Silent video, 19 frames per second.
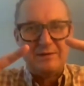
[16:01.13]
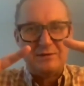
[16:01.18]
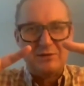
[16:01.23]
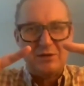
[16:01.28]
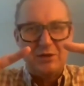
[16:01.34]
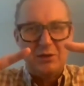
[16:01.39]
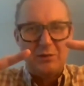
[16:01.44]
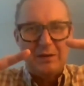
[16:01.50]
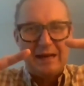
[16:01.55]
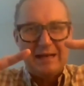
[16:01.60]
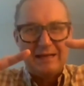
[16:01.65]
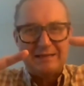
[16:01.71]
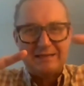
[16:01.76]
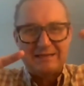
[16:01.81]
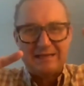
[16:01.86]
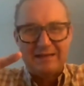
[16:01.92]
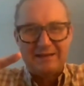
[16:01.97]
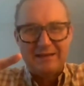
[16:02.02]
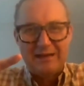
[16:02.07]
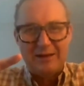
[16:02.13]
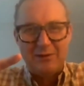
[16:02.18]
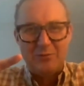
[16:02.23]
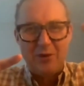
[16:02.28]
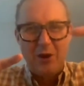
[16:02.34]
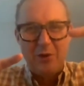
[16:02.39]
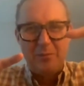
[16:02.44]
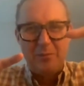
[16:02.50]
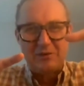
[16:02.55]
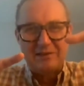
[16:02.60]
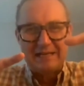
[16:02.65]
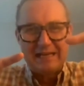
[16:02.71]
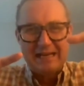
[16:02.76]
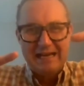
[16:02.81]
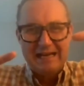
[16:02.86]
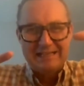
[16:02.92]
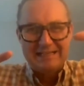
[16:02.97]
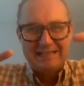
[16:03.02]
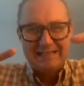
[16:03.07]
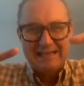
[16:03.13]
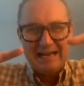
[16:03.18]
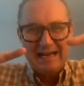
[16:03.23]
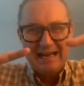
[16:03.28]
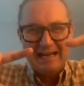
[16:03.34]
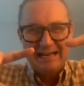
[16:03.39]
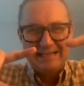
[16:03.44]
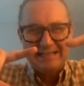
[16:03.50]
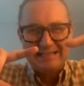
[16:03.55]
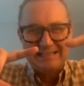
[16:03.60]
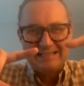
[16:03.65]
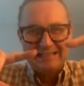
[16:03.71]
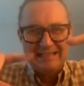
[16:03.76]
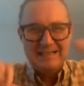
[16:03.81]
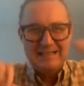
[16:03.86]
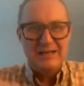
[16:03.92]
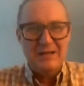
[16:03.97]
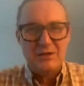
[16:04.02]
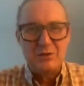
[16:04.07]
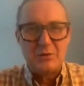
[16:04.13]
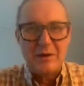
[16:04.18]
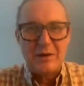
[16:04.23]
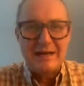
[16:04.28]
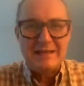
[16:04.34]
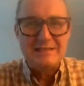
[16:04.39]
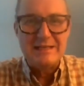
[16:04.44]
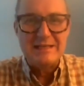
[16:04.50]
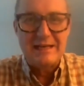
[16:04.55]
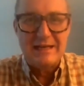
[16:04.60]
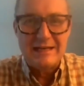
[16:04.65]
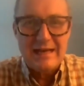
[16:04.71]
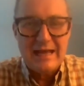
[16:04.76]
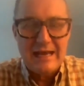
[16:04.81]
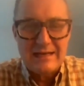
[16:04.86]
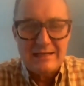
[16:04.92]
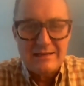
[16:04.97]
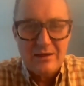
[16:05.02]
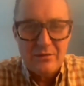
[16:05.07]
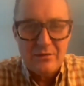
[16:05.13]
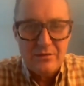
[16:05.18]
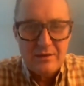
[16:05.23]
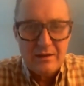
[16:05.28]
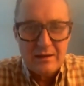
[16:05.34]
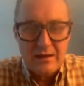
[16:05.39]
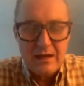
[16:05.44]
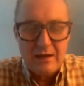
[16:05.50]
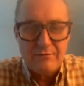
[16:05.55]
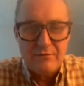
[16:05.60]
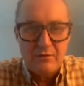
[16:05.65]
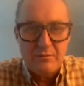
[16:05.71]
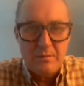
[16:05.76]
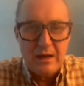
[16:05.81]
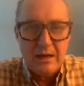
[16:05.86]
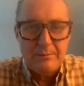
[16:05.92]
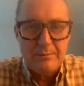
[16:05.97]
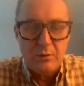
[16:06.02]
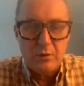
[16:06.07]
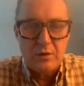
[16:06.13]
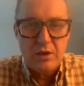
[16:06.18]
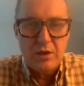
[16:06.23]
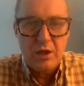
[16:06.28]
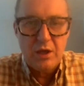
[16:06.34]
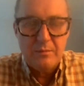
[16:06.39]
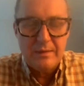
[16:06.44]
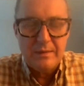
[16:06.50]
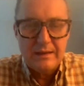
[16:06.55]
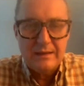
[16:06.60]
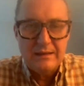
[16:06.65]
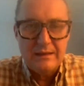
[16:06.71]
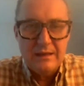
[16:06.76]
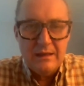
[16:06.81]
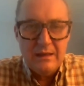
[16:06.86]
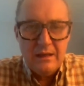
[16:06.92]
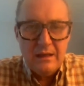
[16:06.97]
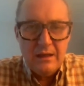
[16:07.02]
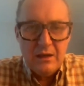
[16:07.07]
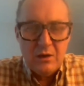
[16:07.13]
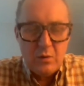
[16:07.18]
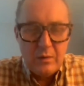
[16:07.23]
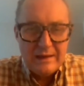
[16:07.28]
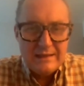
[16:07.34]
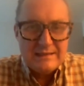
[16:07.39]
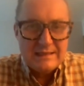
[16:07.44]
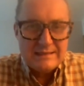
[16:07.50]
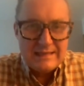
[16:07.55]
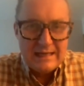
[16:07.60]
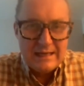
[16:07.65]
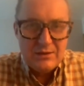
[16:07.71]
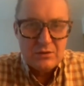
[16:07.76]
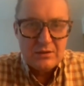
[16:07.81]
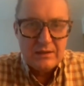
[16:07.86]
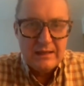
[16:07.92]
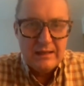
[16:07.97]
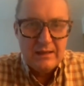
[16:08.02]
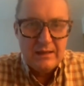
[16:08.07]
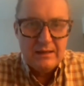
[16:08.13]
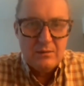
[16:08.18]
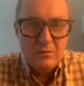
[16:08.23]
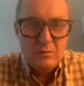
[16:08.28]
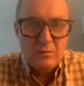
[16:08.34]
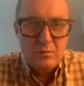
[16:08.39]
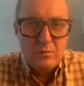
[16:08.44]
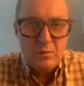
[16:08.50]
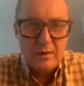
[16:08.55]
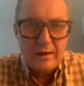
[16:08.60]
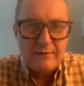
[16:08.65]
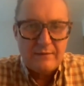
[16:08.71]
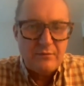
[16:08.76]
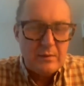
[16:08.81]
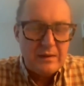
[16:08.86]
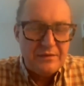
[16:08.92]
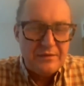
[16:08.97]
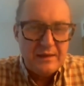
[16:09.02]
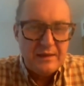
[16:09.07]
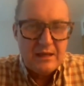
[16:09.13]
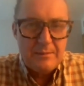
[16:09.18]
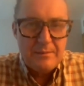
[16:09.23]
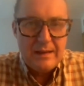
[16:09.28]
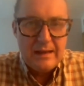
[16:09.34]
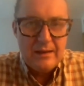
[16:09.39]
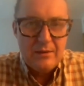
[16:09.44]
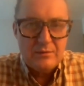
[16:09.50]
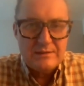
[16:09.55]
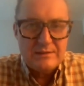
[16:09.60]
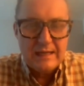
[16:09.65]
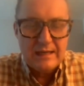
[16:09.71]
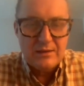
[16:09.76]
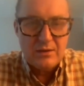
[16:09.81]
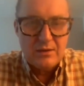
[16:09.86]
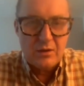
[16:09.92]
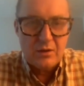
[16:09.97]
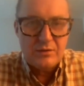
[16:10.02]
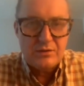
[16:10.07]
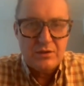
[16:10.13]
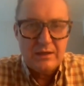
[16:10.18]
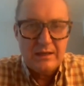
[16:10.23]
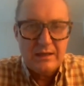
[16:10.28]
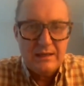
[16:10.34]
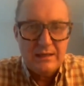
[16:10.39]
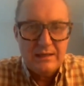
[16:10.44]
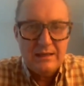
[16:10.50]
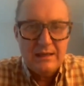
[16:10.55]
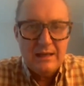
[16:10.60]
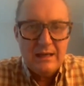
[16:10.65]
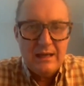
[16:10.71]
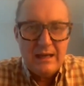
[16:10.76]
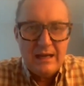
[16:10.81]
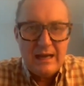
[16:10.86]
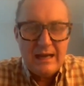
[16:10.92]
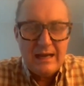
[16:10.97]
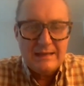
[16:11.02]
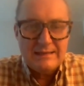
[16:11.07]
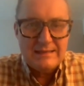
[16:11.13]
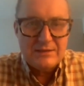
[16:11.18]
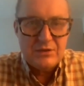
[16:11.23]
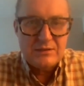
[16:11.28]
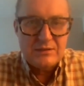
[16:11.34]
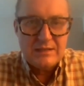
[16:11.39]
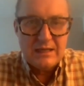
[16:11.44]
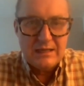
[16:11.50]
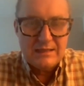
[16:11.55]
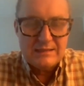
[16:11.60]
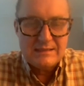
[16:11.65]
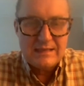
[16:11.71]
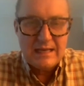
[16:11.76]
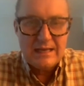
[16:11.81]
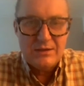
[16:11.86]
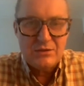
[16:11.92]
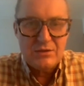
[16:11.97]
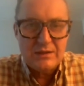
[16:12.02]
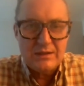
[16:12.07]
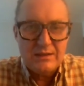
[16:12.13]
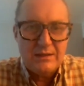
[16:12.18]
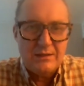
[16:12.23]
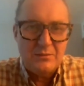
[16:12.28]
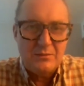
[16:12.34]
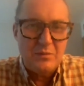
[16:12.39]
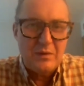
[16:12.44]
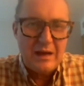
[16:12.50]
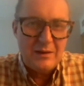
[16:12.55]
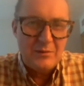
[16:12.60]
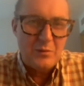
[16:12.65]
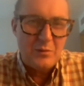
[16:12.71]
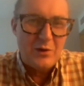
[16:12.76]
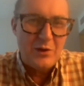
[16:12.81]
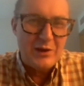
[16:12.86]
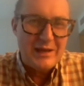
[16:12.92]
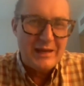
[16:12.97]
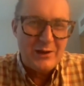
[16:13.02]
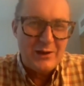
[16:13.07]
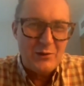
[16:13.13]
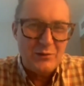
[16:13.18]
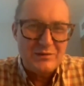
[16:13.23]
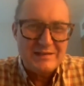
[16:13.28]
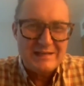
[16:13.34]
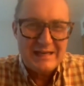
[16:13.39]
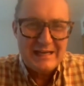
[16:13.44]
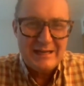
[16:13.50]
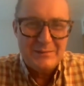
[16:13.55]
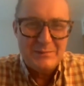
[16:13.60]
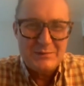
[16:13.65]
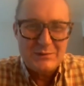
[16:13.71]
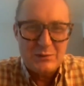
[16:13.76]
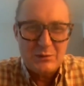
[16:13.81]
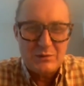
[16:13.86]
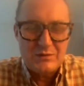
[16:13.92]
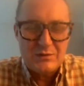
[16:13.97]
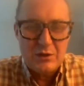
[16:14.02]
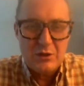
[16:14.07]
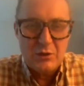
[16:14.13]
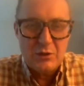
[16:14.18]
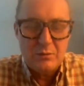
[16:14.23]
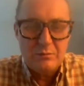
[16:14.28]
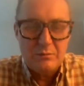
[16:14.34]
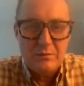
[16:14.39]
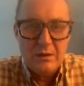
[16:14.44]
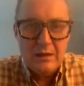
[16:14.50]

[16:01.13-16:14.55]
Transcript: two hands: a, a robotic hand and a hand trying to connect. On the cover of my book, Human. Quintessentially, whatever we think about technology and digitization and, and working on Teams or Zoom,